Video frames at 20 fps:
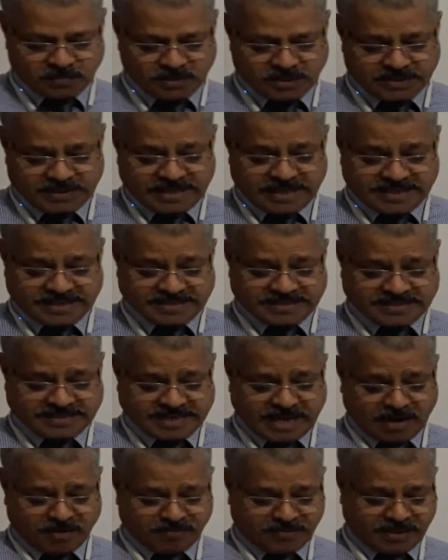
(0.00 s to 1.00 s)
They are
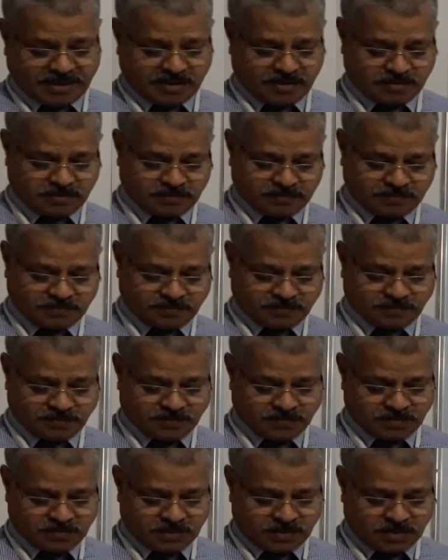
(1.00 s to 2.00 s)
starving.
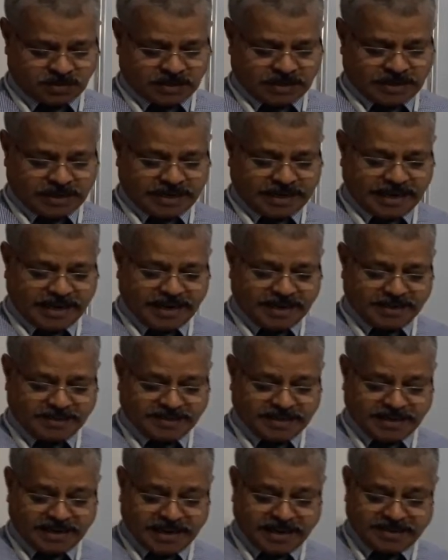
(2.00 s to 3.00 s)
And
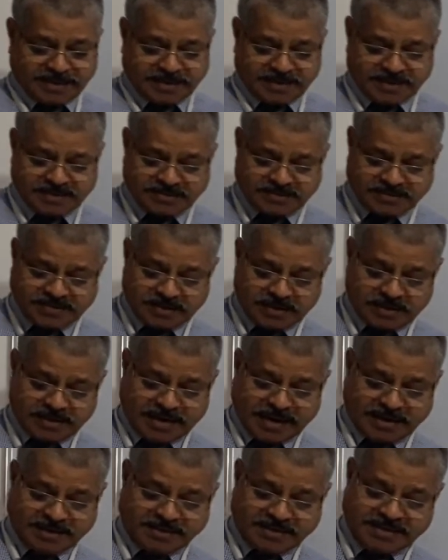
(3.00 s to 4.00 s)
the
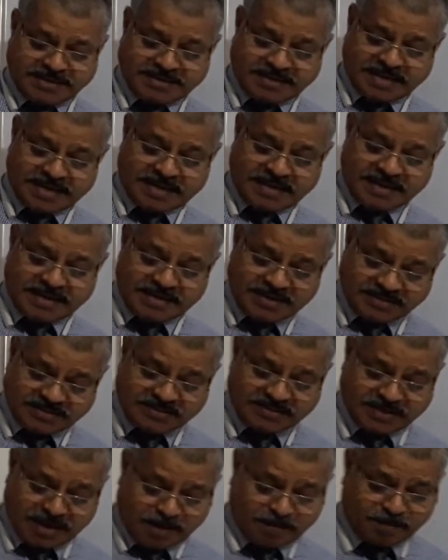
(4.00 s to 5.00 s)
nightingale is
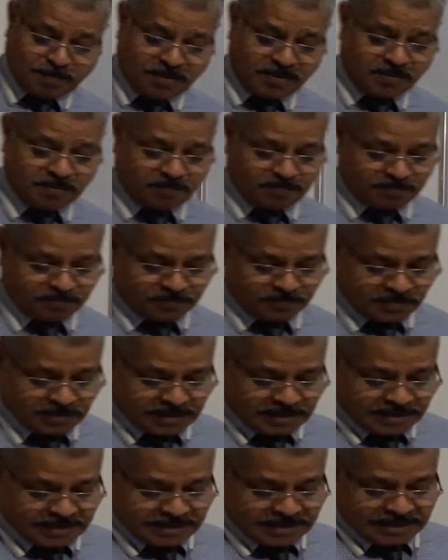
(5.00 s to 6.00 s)
dumb,
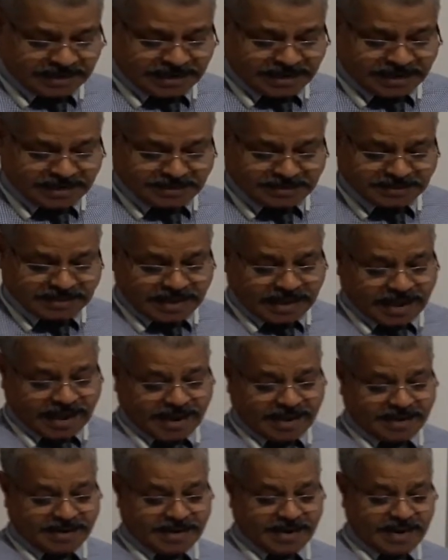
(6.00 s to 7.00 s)
and the
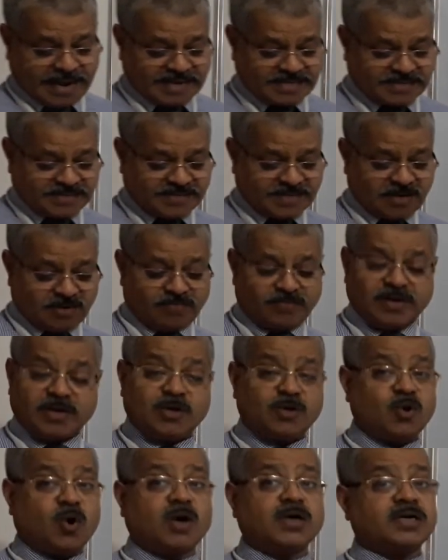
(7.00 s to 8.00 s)
angel will
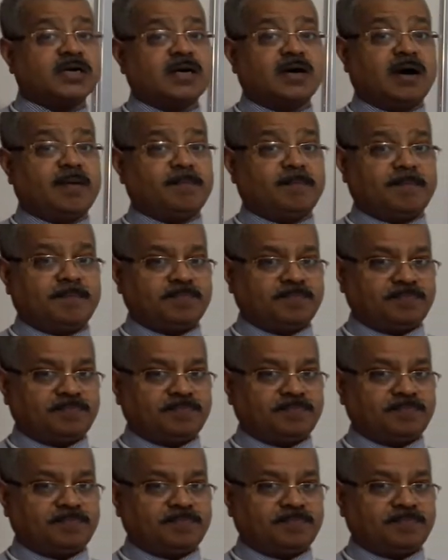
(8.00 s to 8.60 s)
not come.